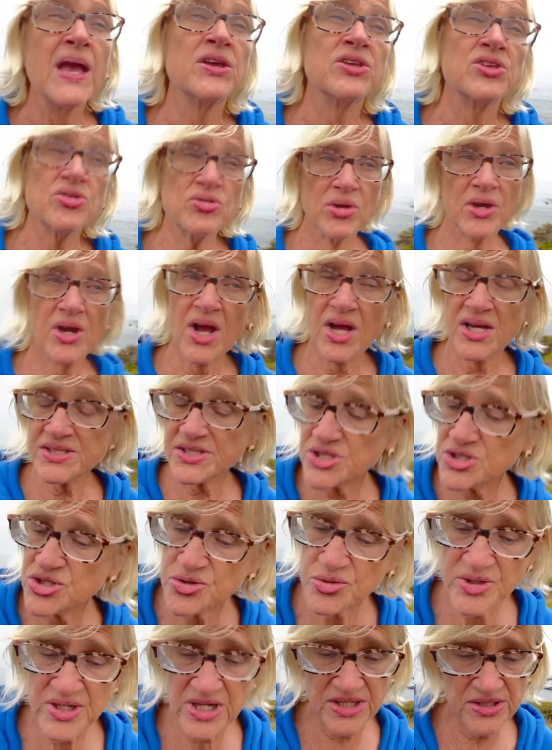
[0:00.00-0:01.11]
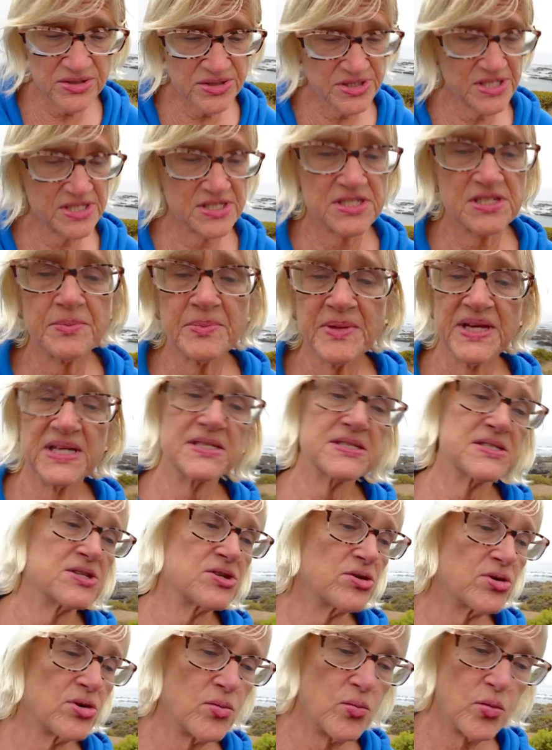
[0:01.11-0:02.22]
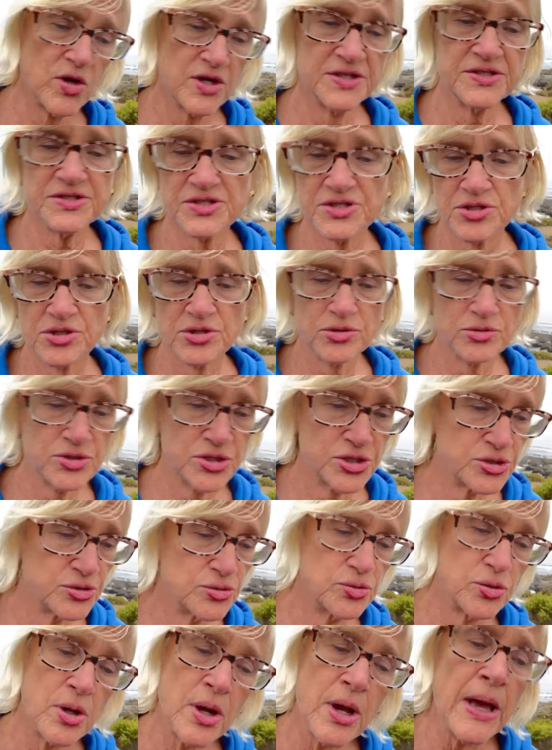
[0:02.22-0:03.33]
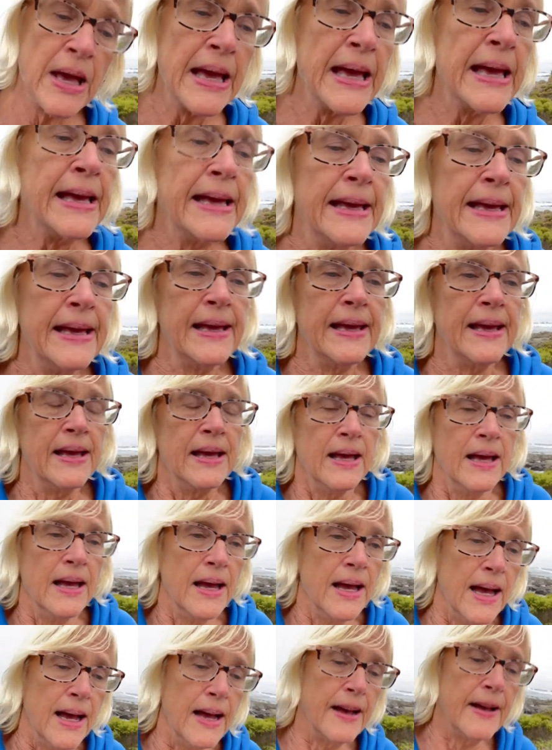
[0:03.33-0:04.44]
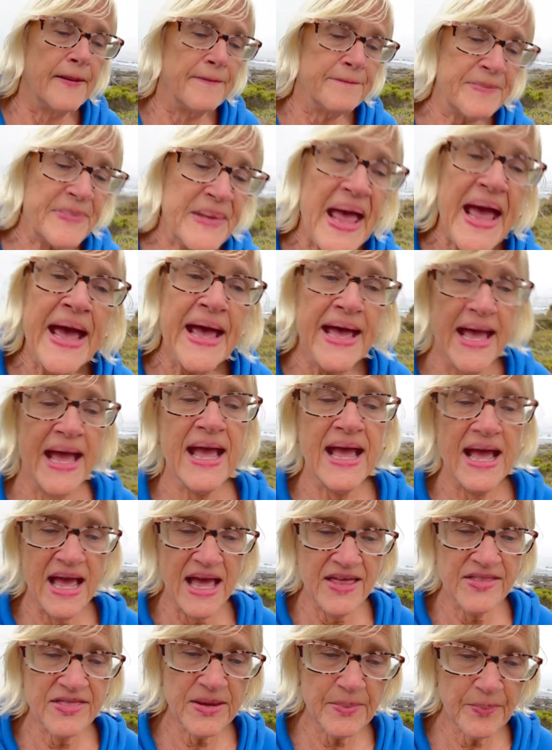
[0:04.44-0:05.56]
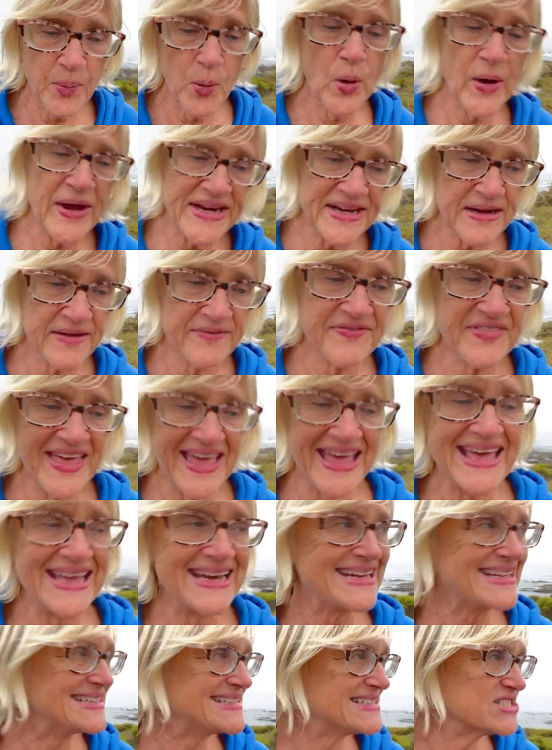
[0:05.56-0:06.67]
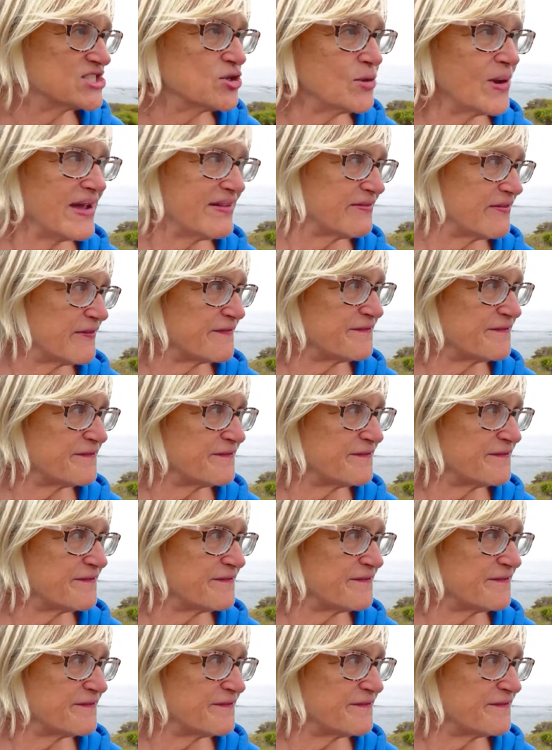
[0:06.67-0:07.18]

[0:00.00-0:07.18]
You could also do another system like 01, 02. And the point of that is you have a